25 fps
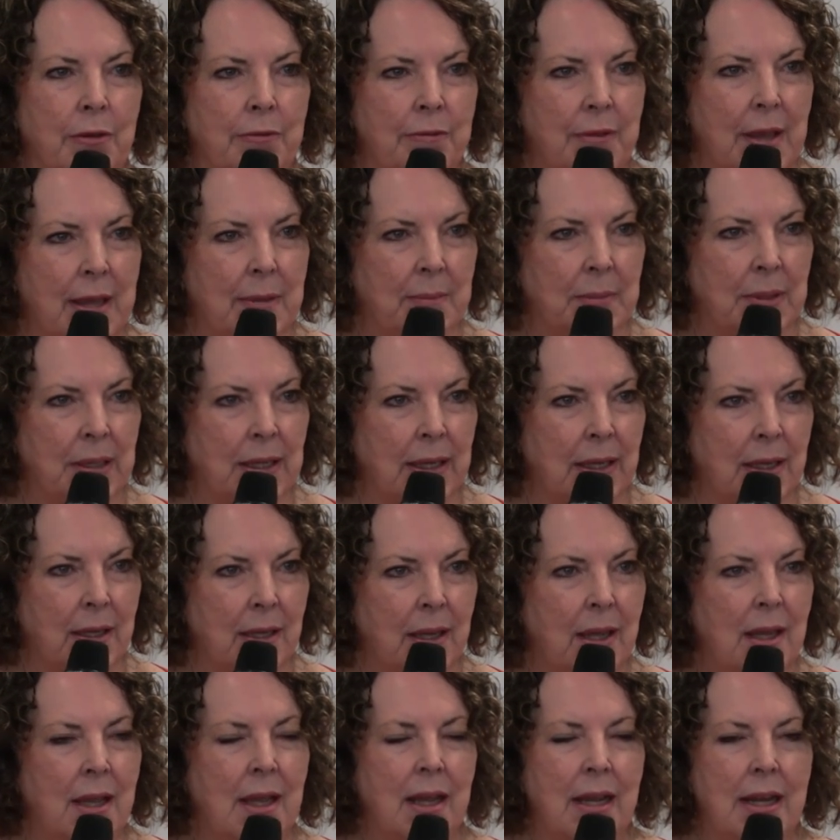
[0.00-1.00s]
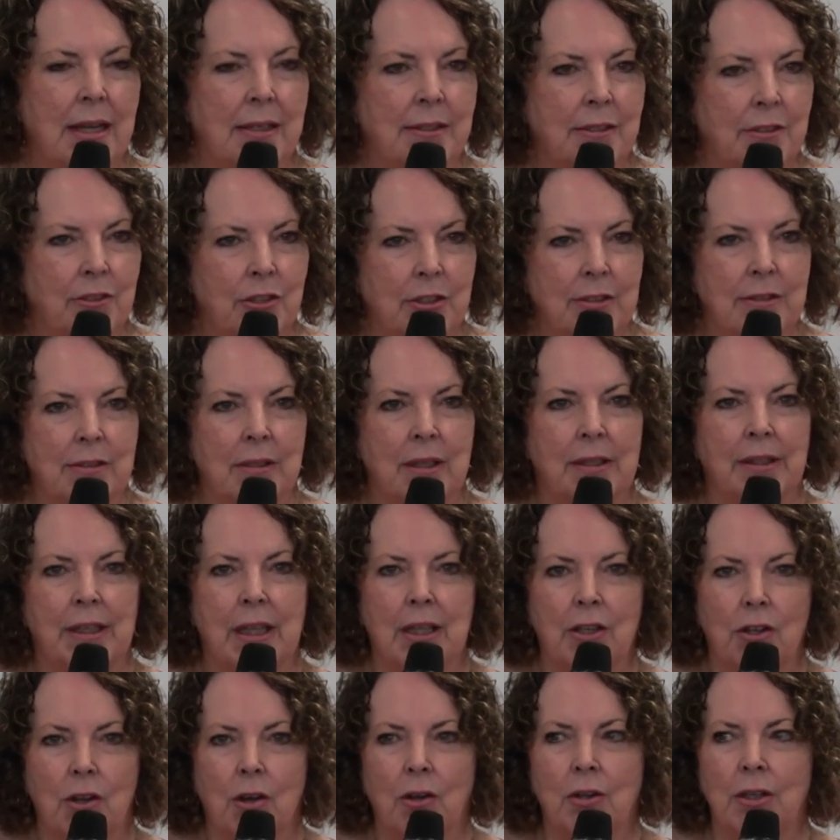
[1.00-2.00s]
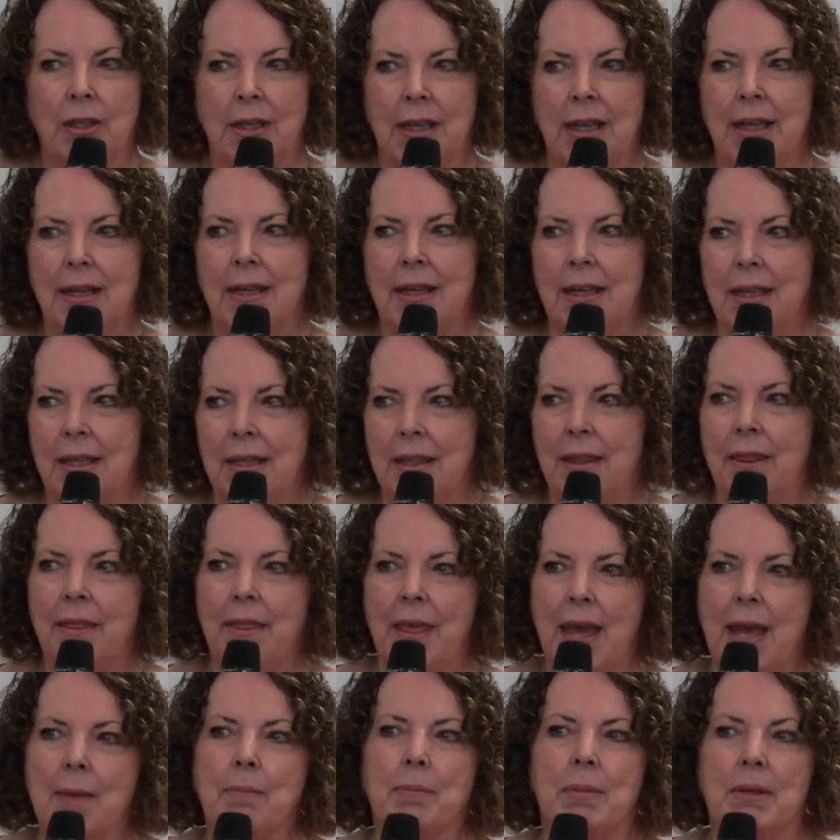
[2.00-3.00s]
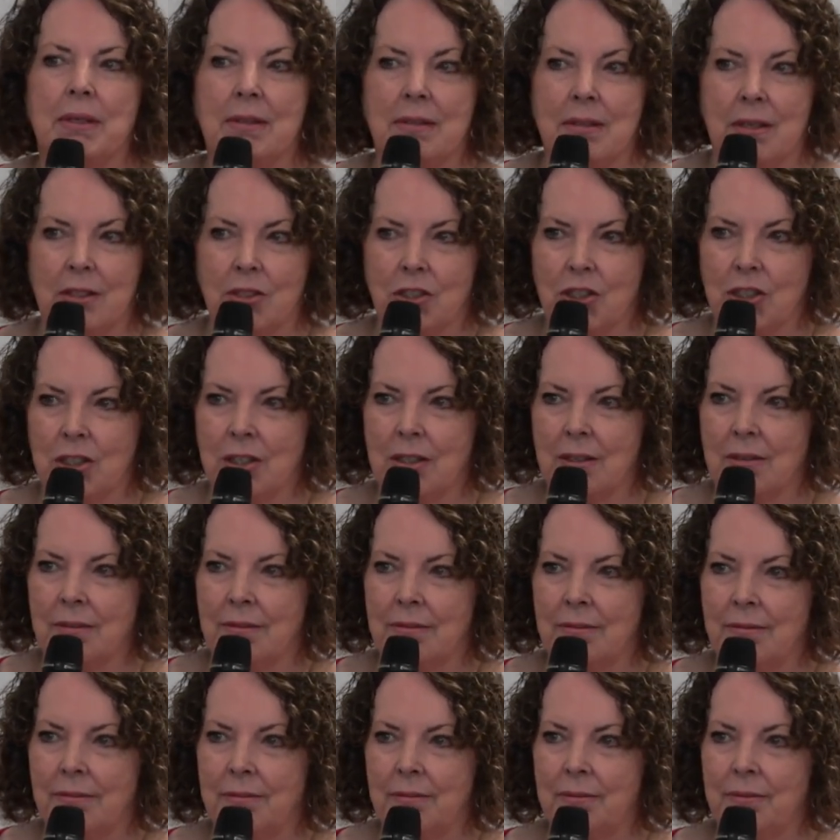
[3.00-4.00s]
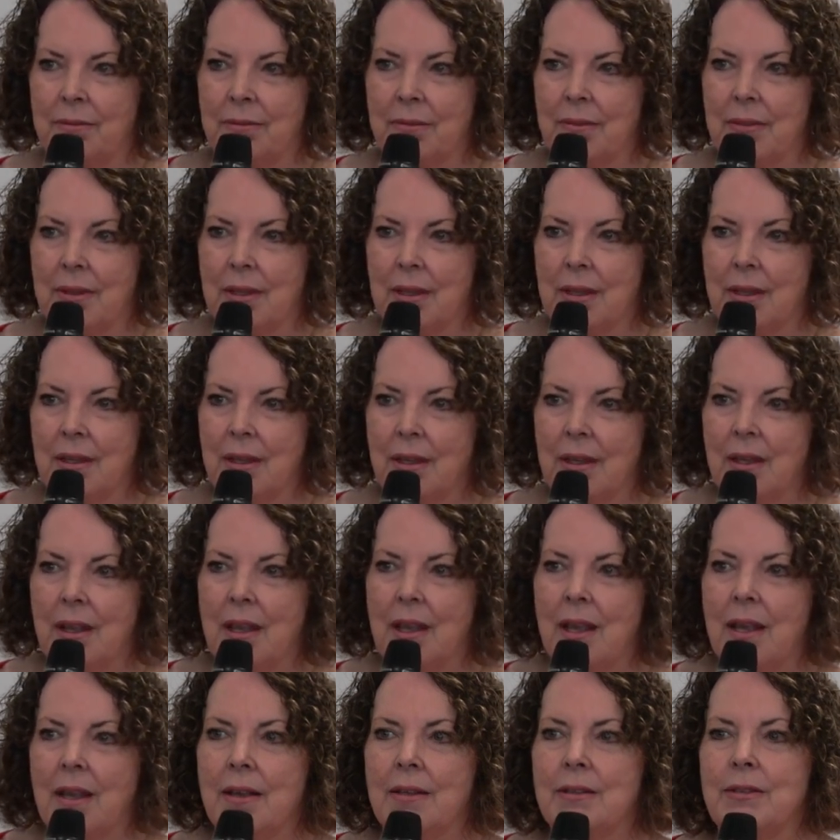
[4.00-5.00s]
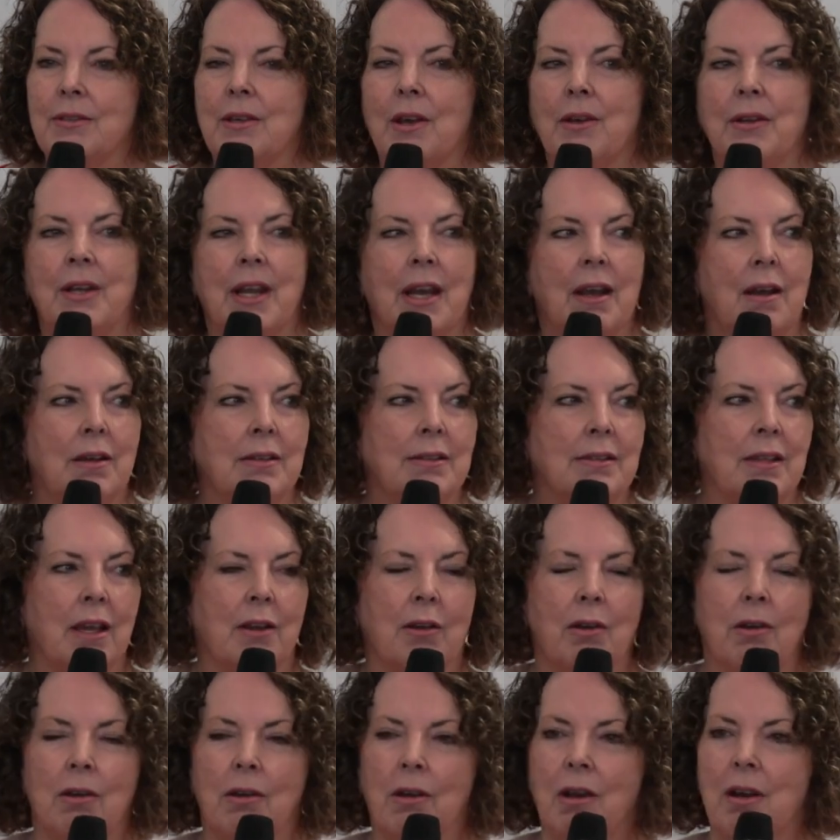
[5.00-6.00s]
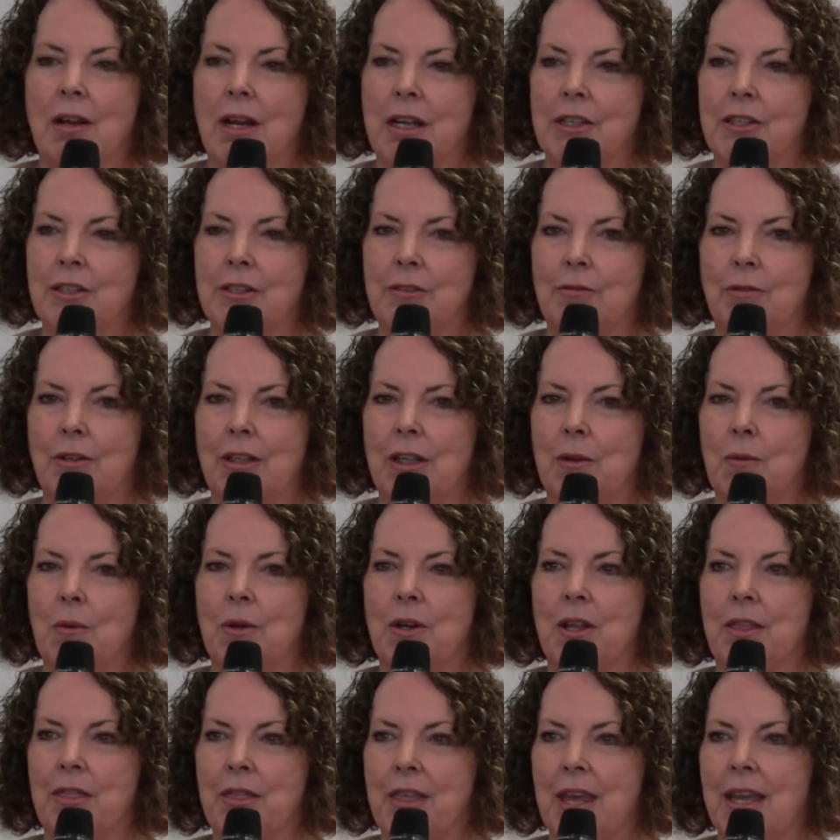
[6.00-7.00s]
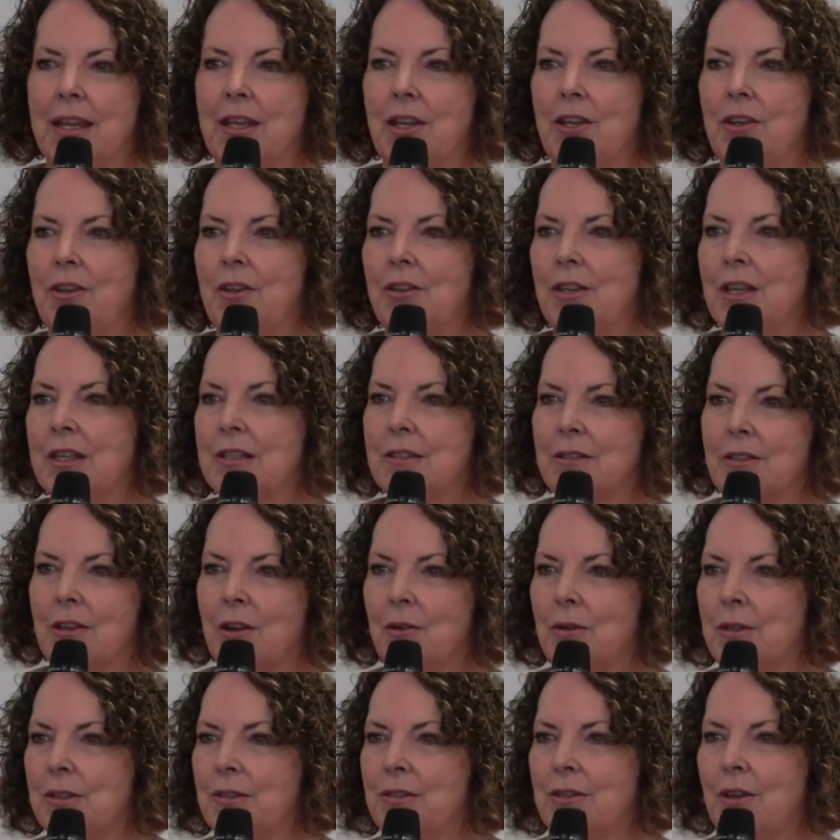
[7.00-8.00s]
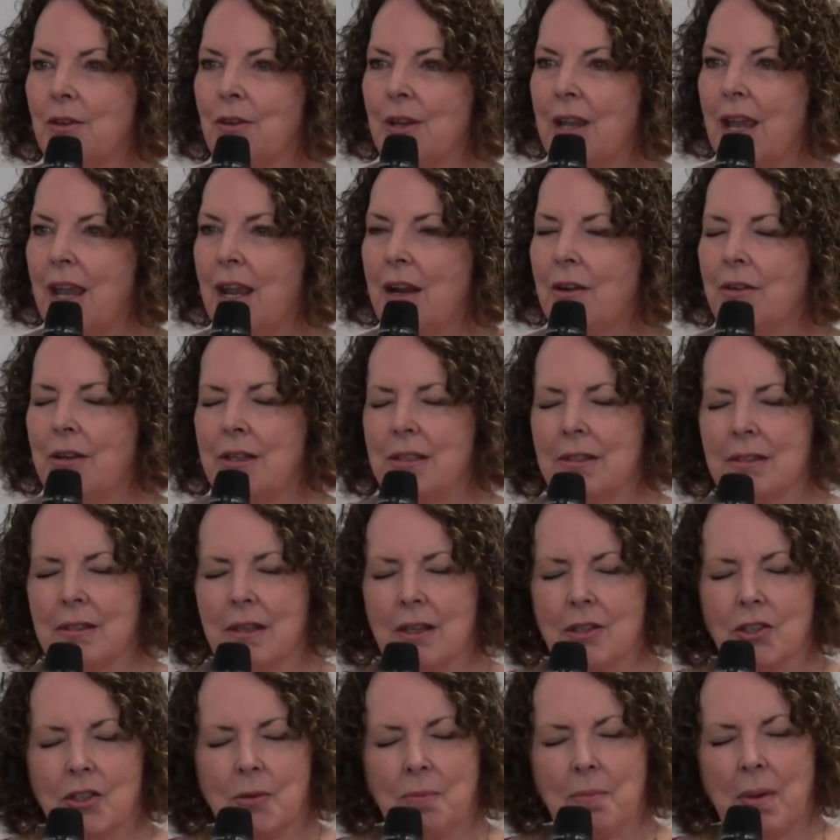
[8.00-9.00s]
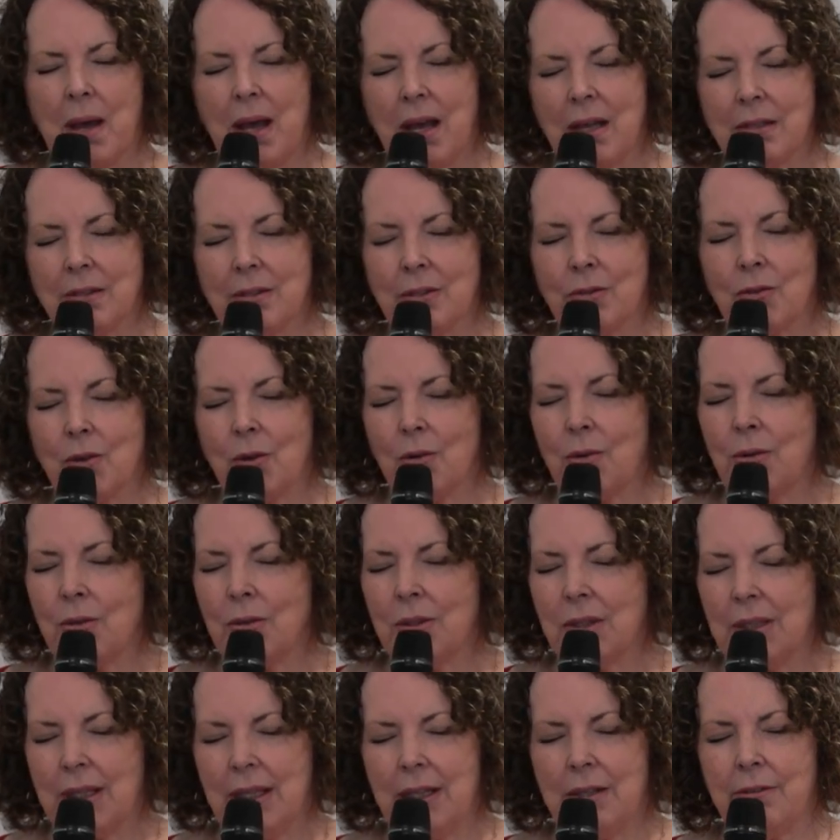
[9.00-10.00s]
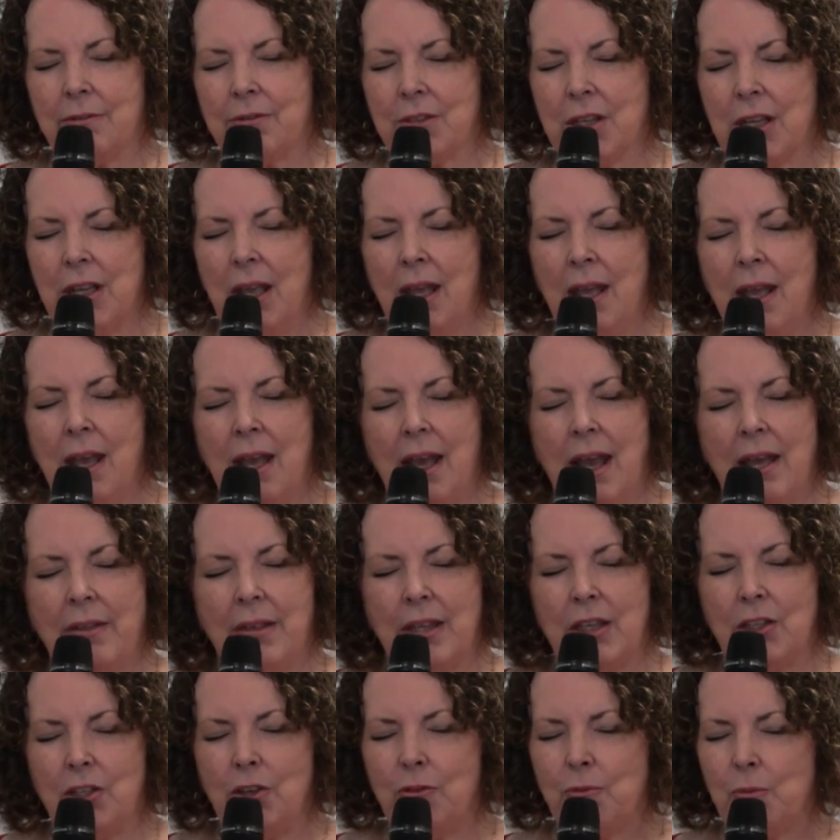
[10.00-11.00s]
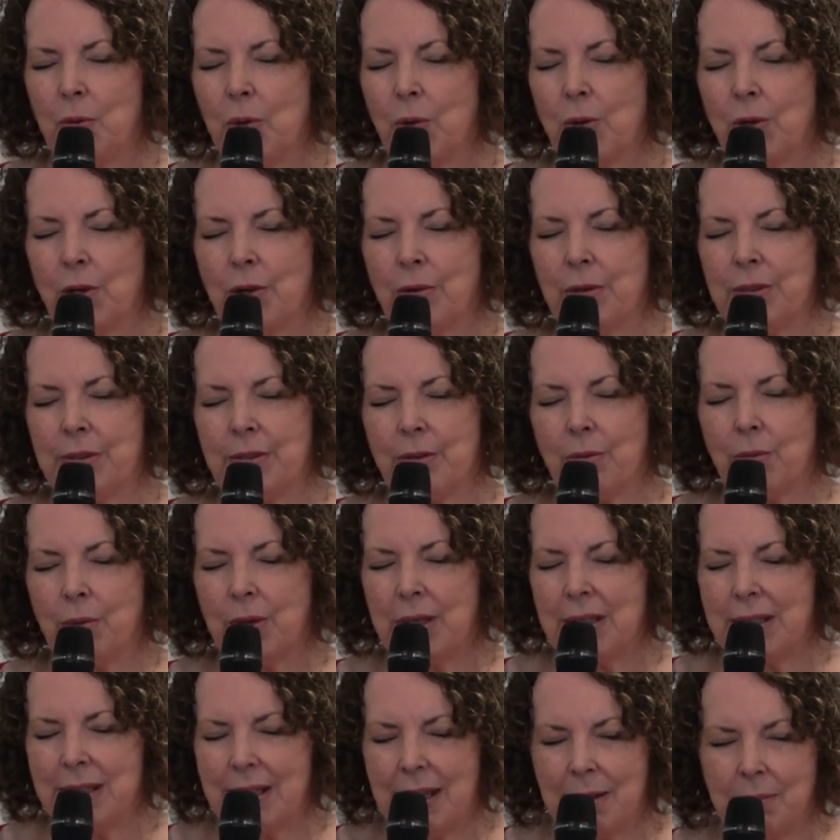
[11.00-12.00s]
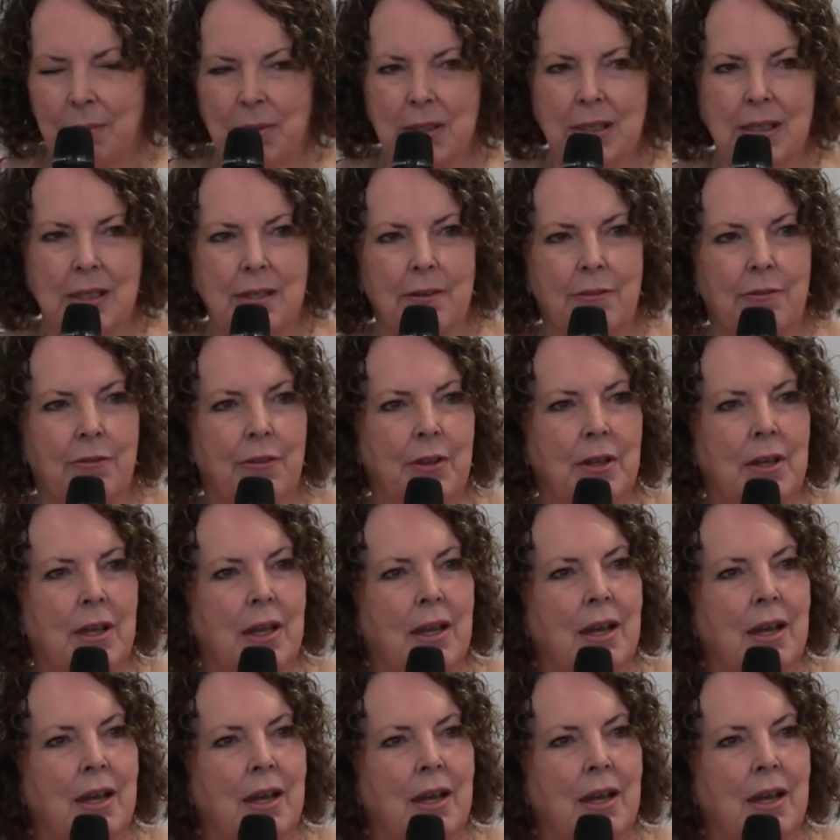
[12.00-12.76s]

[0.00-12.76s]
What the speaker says: your family. It's just that they're not yet in that position. So now it's like, oh God, I just really want to thank you that so-and-so carries such a pastoral gift and that you've brought her as a redemptive